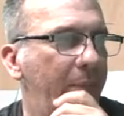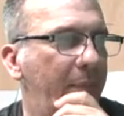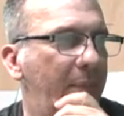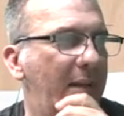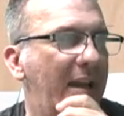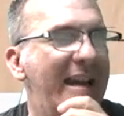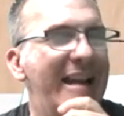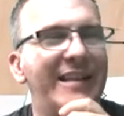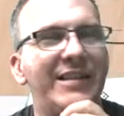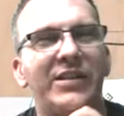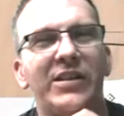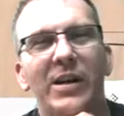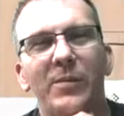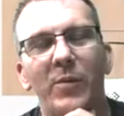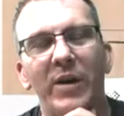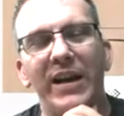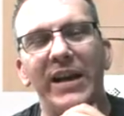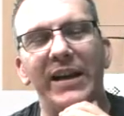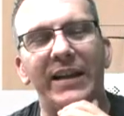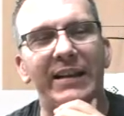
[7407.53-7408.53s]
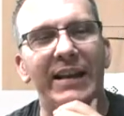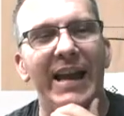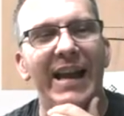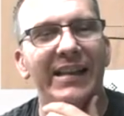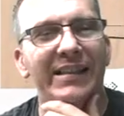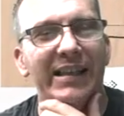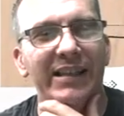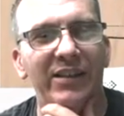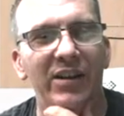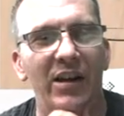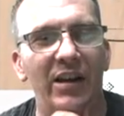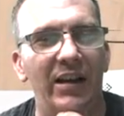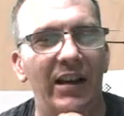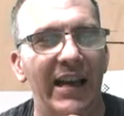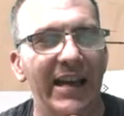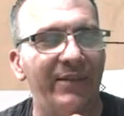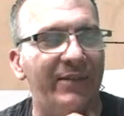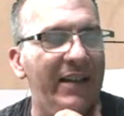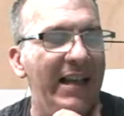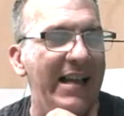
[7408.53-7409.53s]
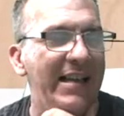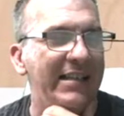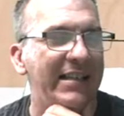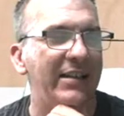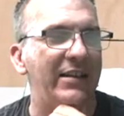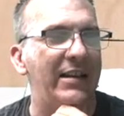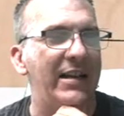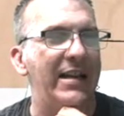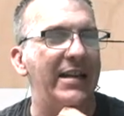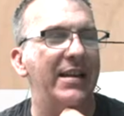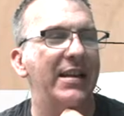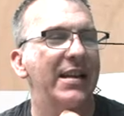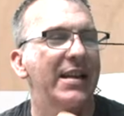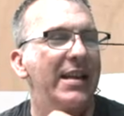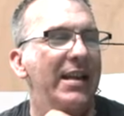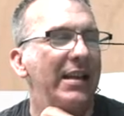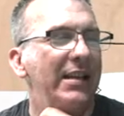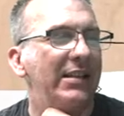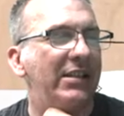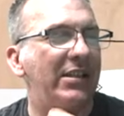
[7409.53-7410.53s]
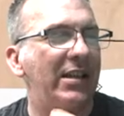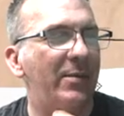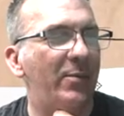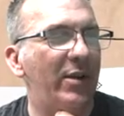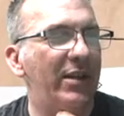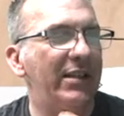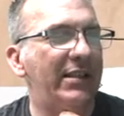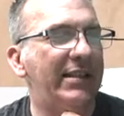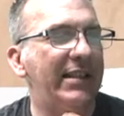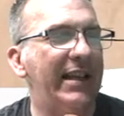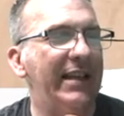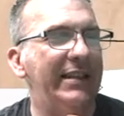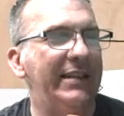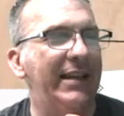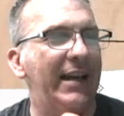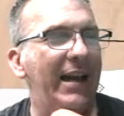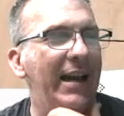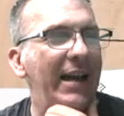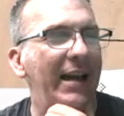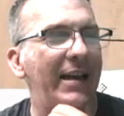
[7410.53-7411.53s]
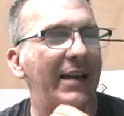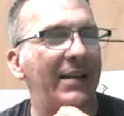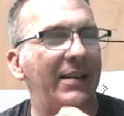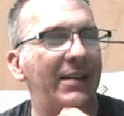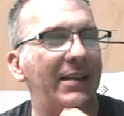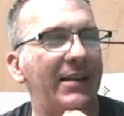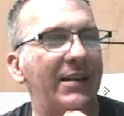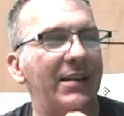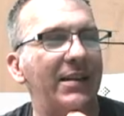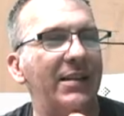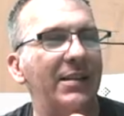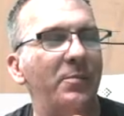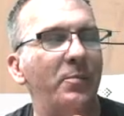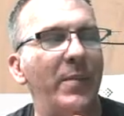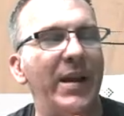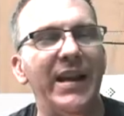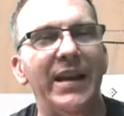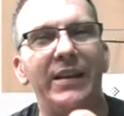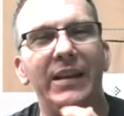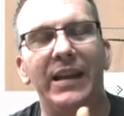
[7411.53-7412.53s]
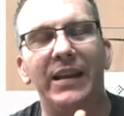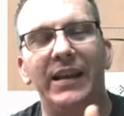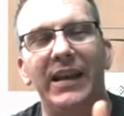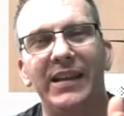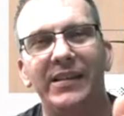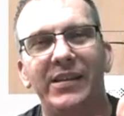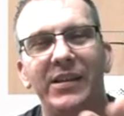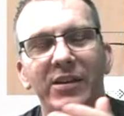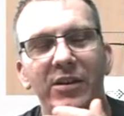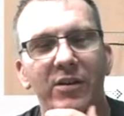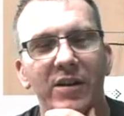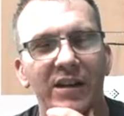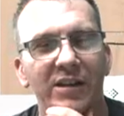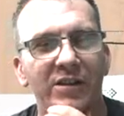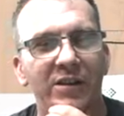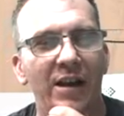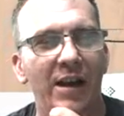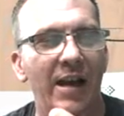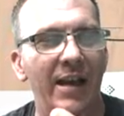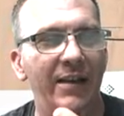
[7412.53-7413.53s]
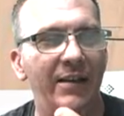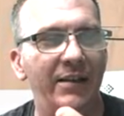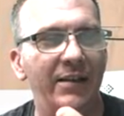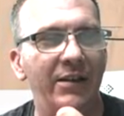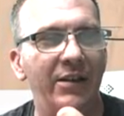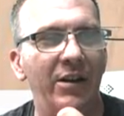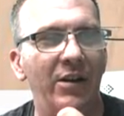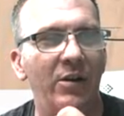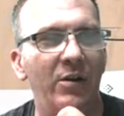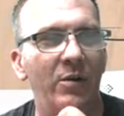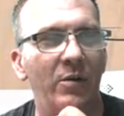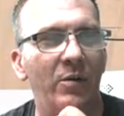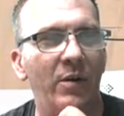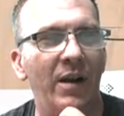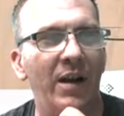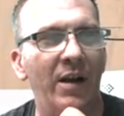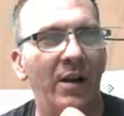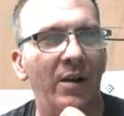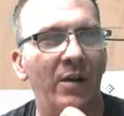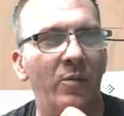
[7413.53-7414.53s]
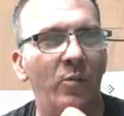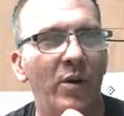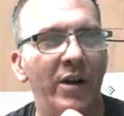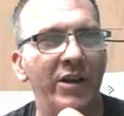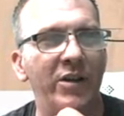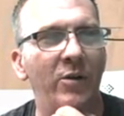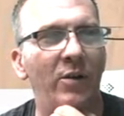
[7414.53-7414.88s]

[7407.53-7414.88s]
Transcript: I had someone in a class, I taught a live class the other day. Someone said, man, that lesson you just taught, you know, what you